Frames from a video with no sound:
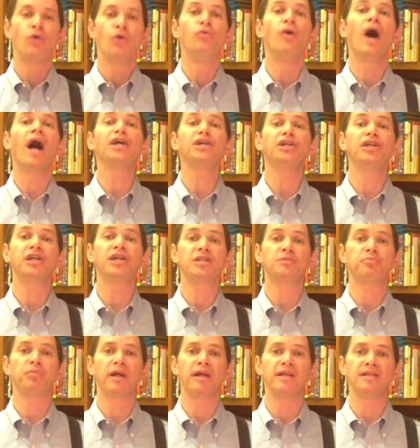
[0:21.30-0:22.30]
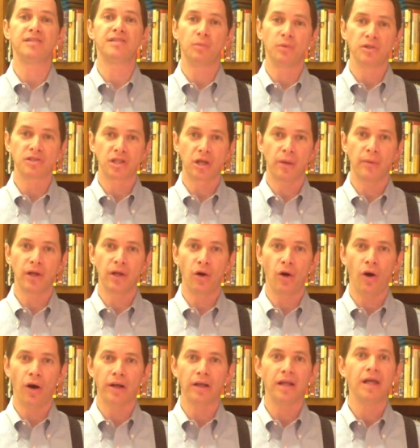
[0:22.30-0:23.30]
Rashi explains that what's going
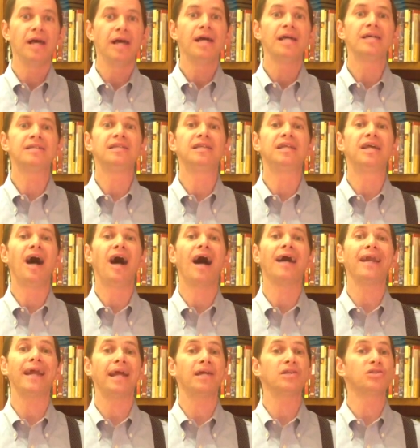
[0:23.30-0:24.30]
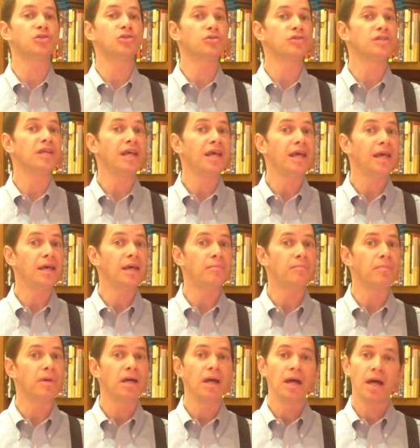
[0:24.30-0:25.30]
on is that God answers
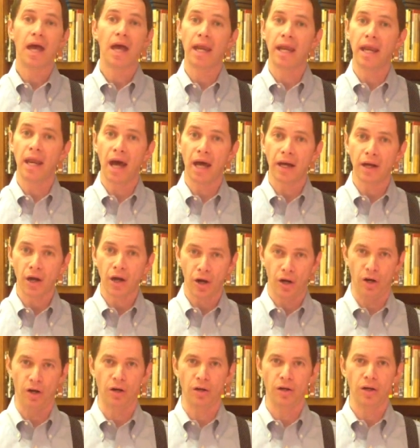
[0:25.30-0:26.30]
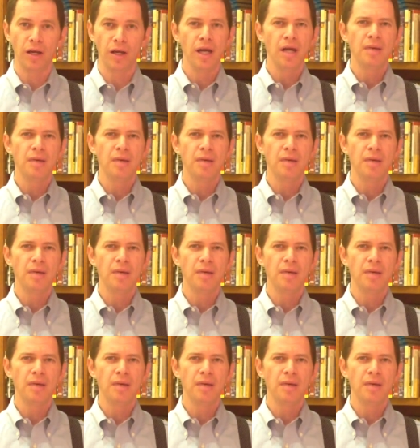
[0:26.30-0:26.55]
him and not her